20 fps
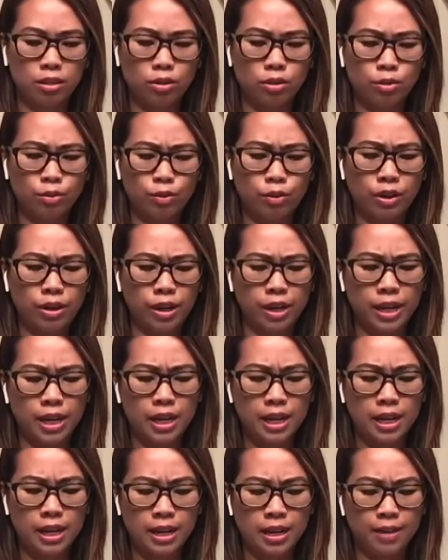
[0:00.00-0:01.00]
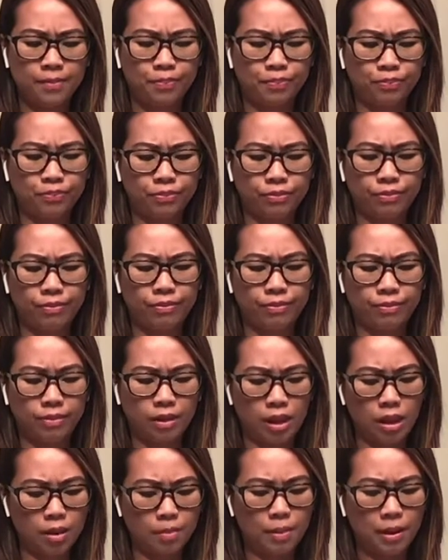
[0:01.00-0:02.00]
so don't worry
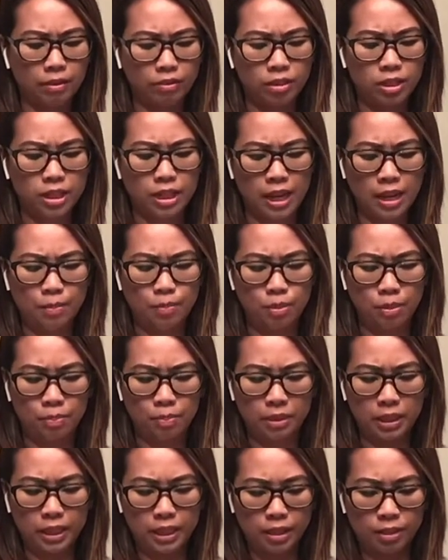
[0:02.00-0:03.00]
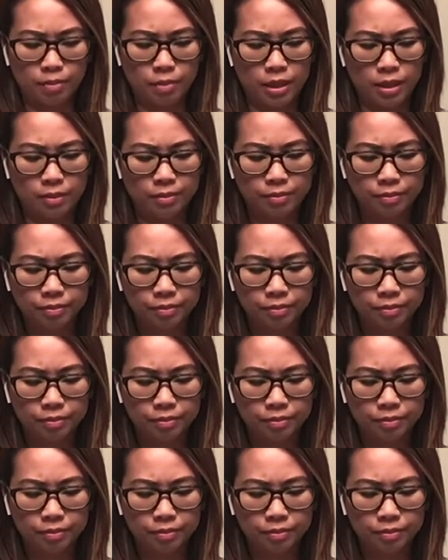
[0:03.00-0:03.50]
about the tape placement.